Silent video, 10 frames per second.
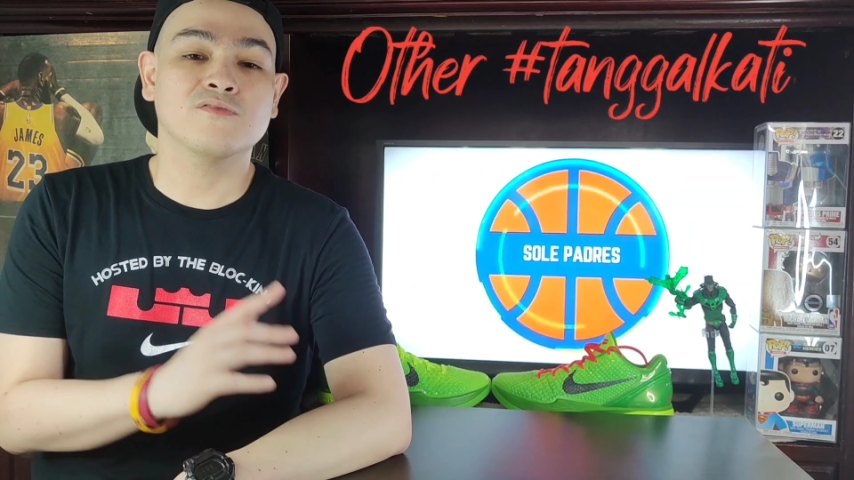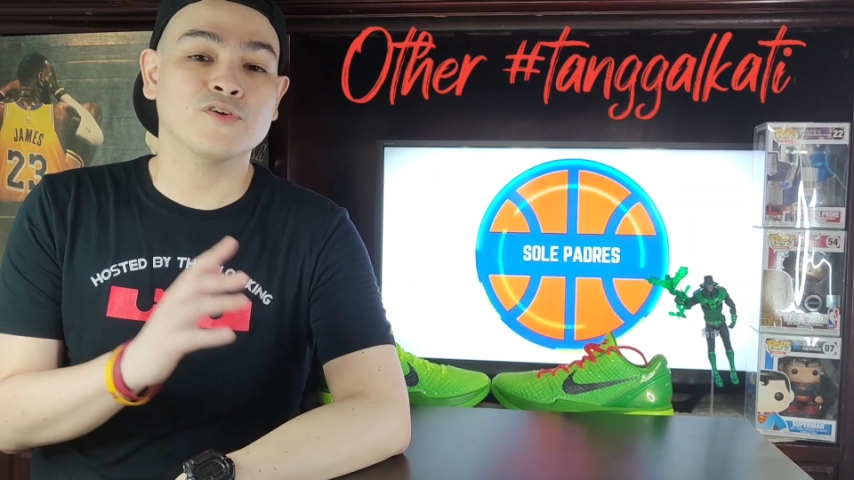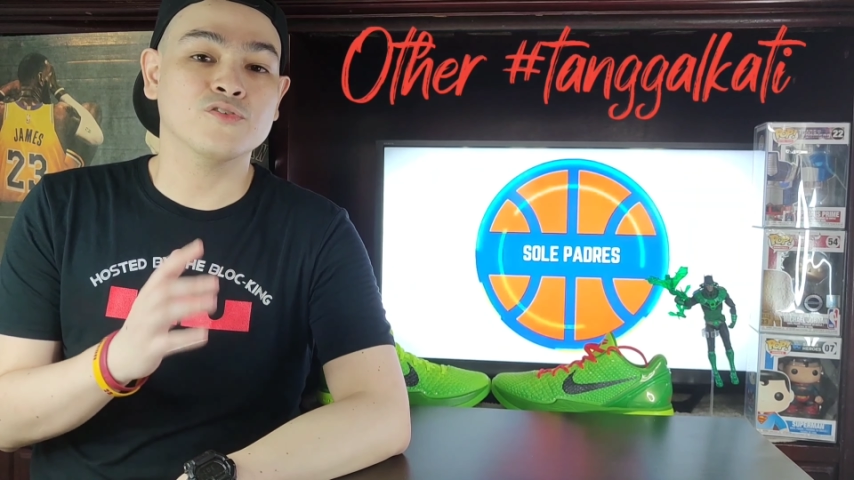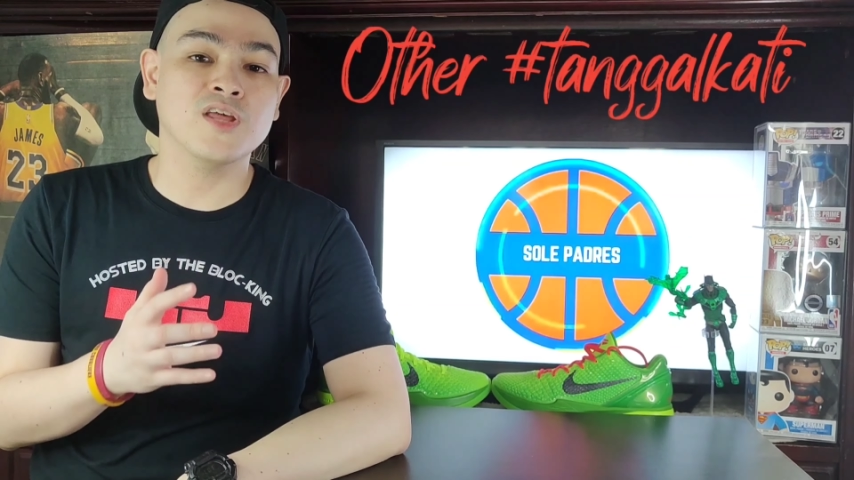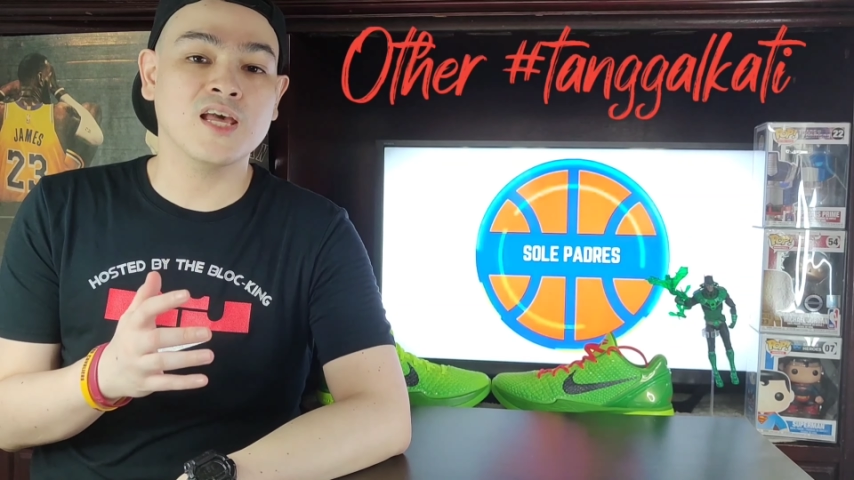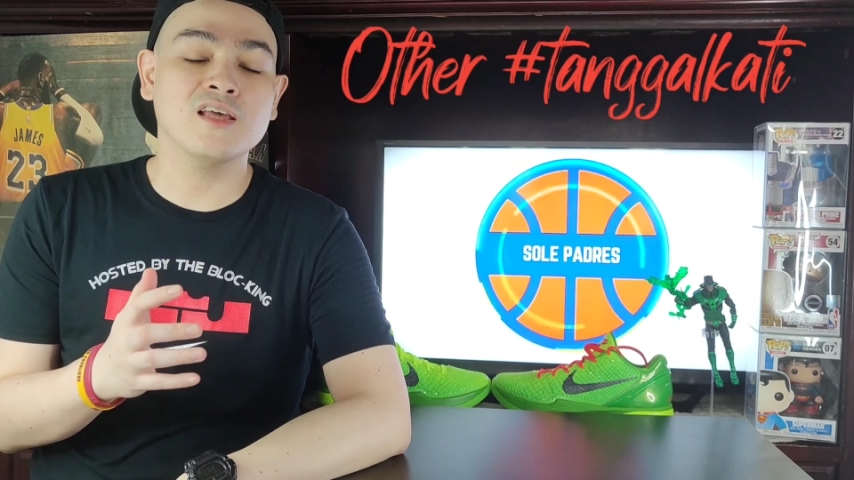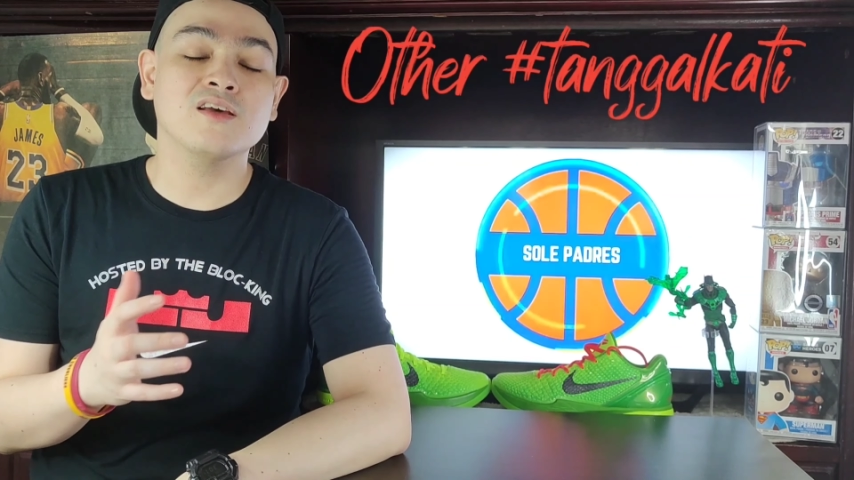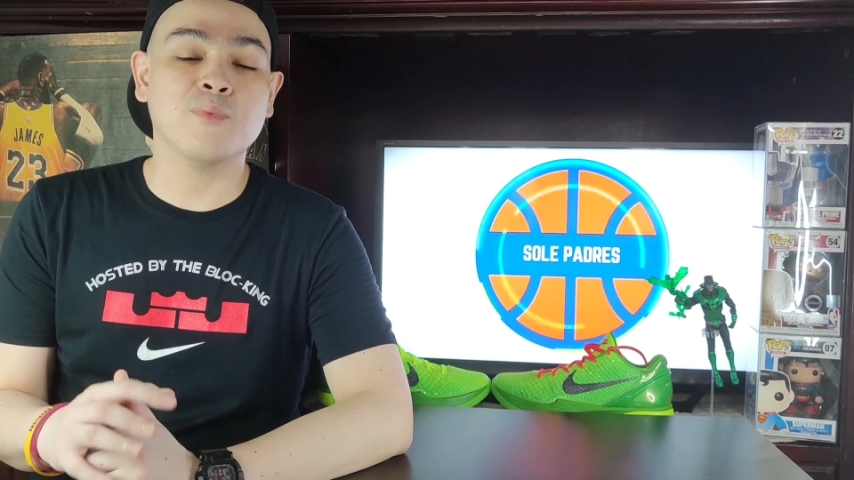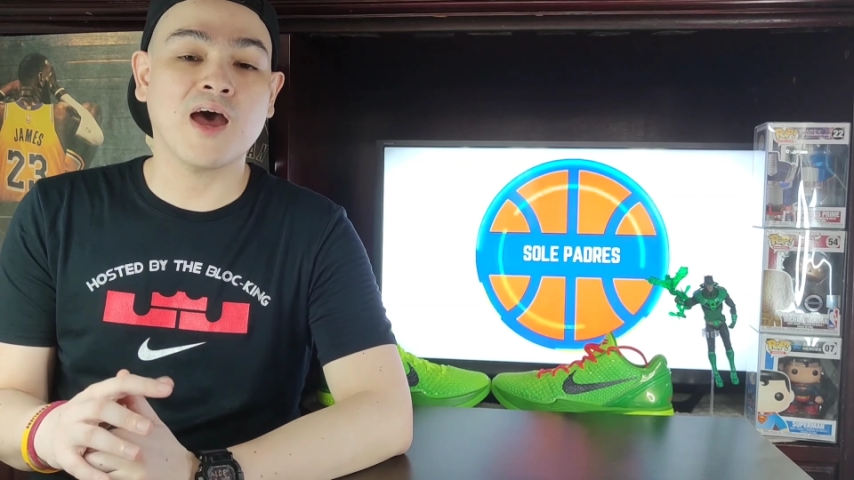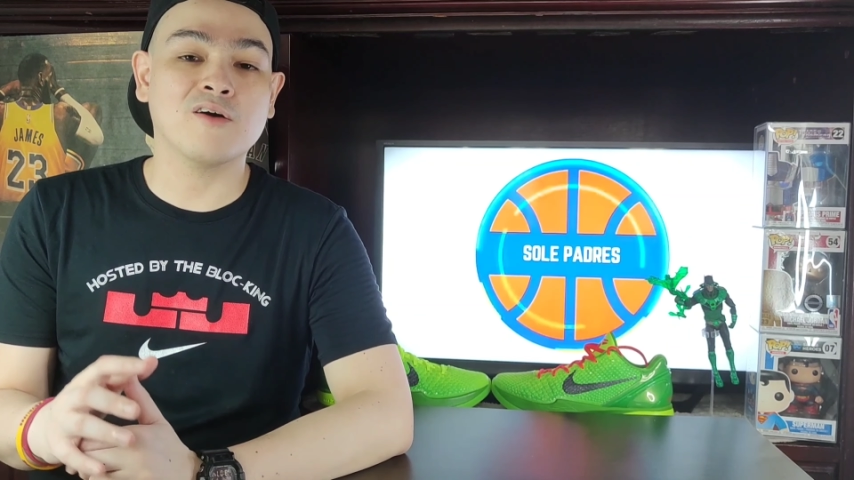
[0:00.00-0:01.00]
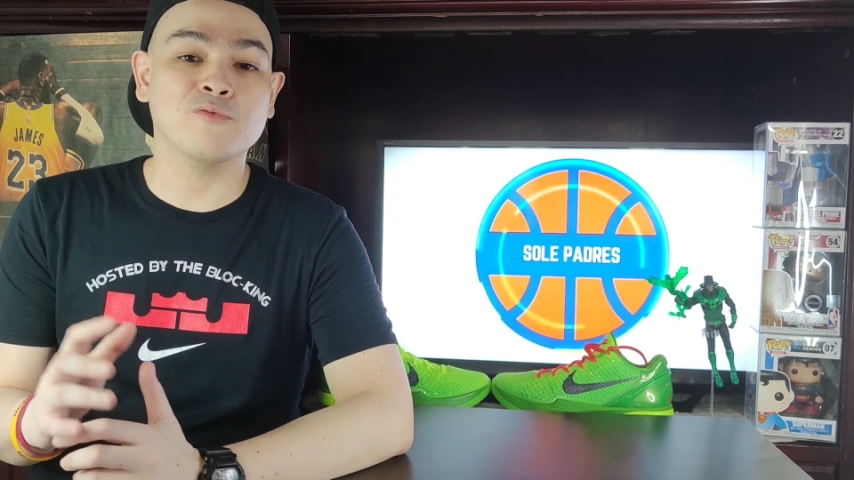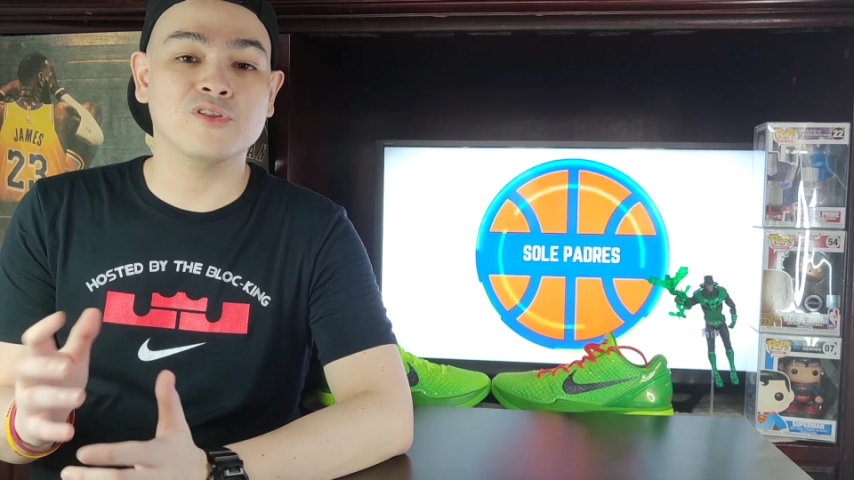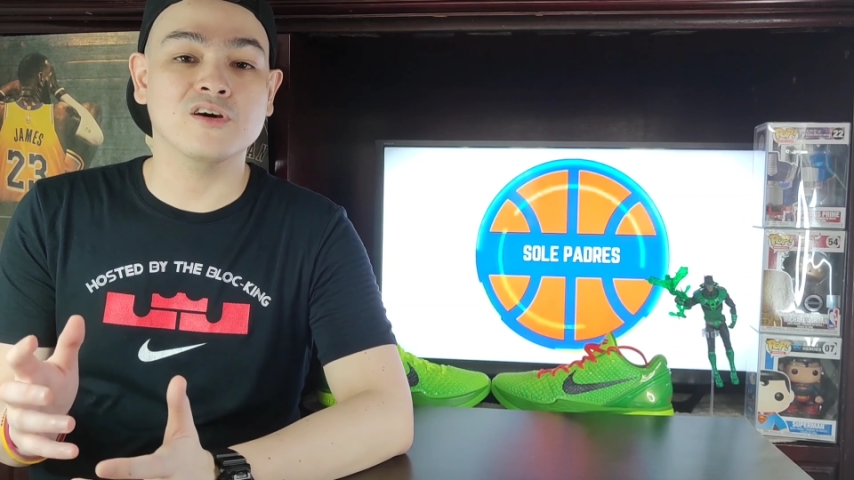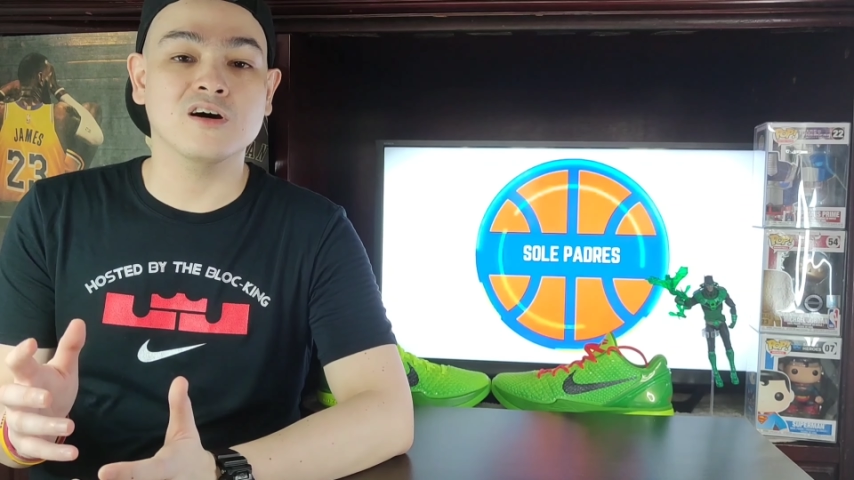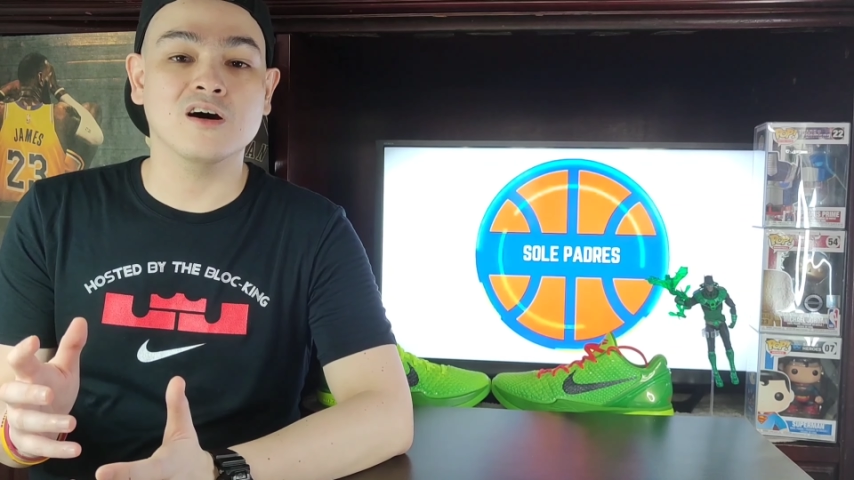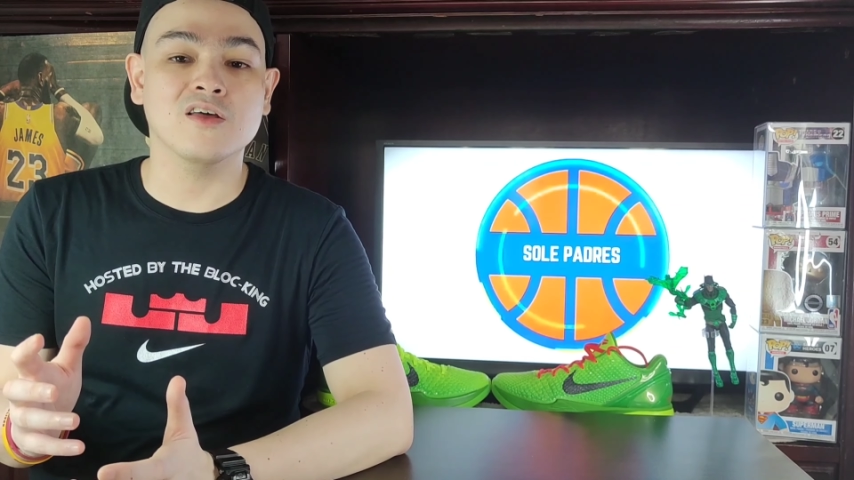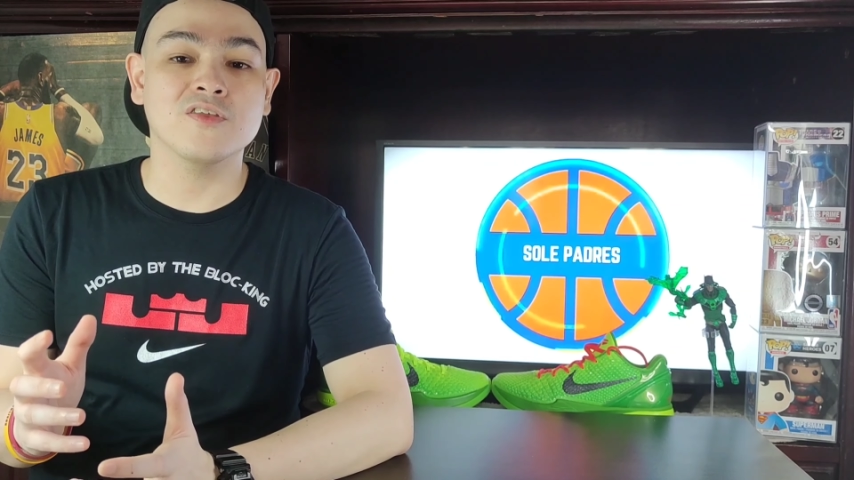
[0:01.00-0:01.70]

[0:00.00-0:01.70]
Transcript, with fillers: For today, we're back with uh,